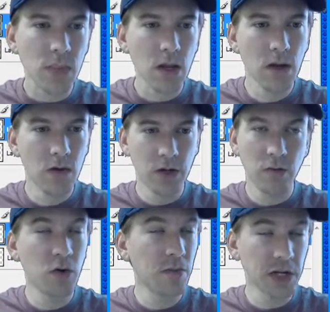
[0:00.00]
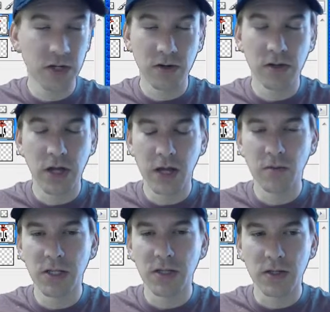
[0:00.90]
I'm going to want to make sure he
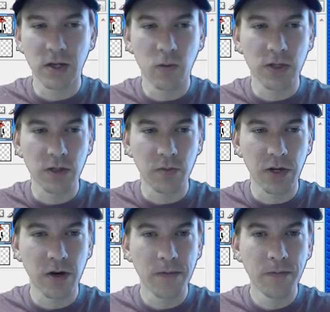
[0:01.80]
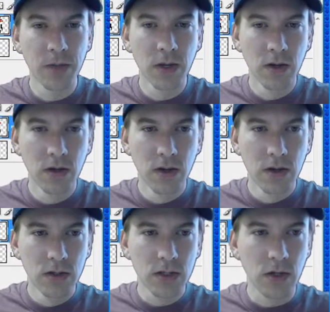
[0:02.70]
animates the same way as the player.
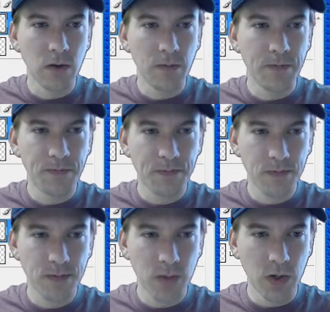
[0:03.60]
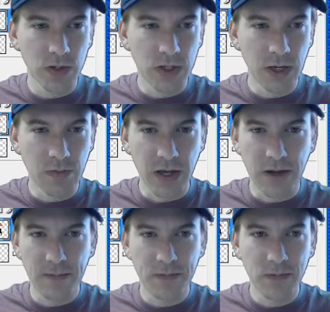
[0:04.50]
So I'll just keep
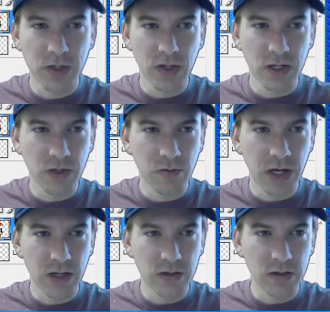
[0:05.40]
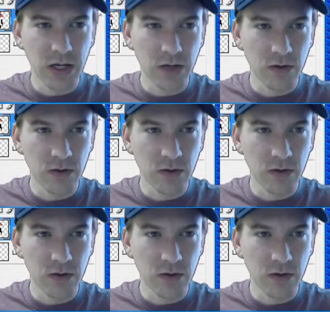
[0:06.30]
that. So that's our bad Tengu.